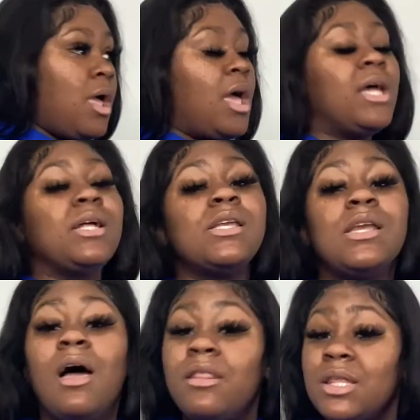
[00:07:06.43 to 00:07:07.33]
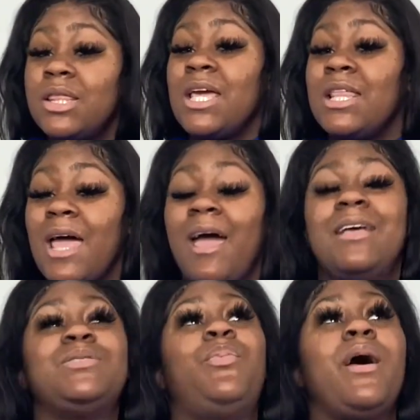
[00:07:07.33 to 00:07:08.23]
And another thing that
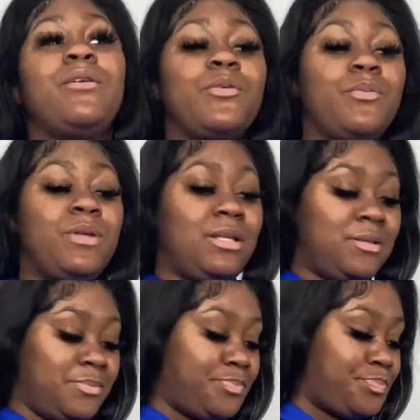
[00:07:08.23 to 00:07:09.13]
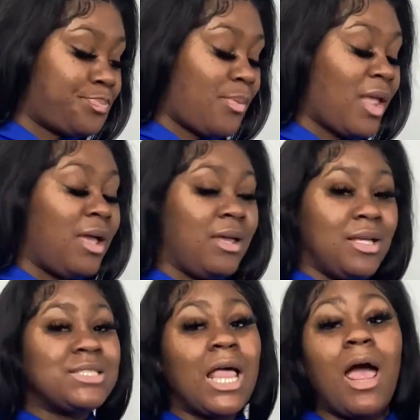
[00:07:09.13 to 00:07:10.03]
has bettered me
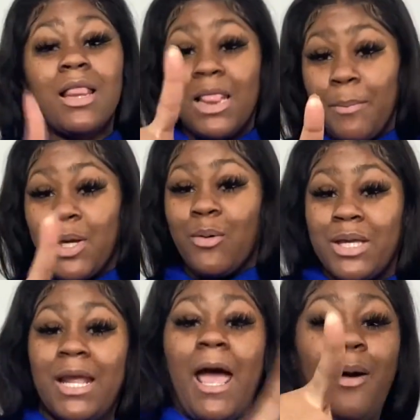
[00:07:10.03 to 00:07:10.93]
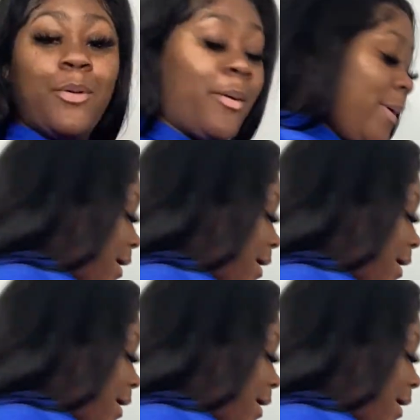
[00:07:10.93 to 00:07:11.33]
is, let me go get it, I'll be okay.